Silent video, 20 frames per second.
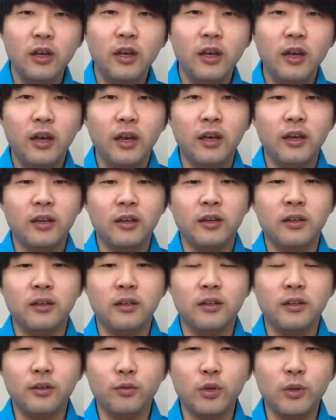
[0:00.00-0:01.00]
And
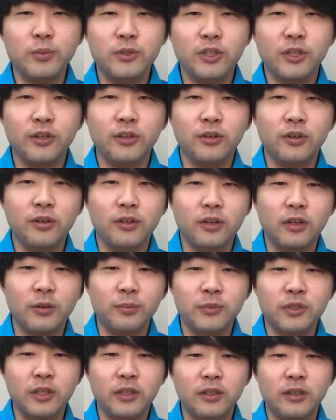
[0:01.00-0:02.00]
on our website are all the
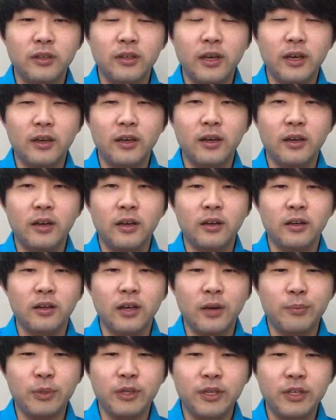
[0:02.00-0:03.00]
updated
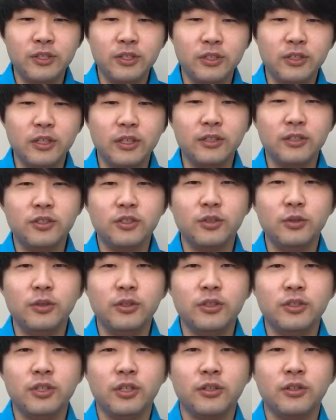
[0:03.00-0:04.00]
application dates, so you
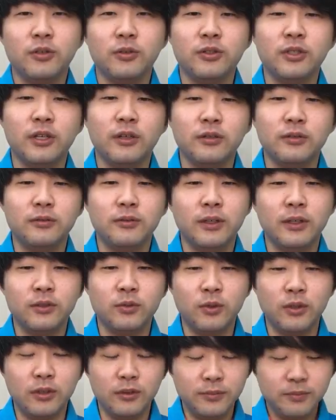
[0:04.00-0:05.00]
can check those out as
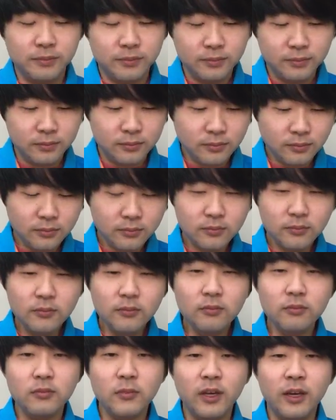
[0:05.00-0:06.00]
well.
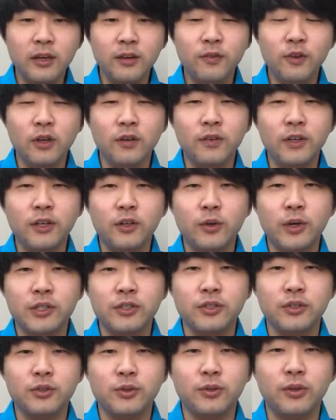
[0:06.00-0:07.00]
And if you have any
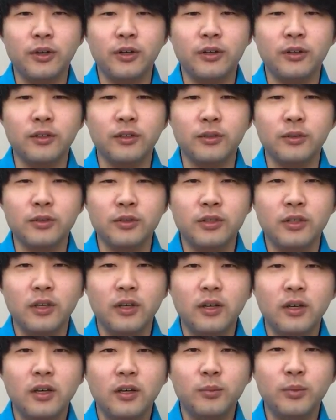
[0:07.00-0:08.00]
questions regarding those,
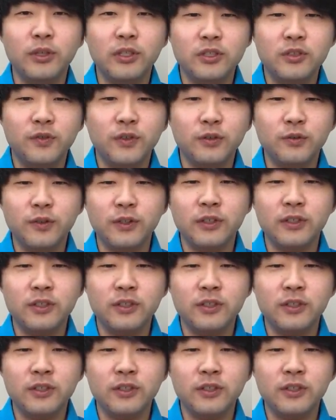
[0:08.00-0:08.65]
please feel free to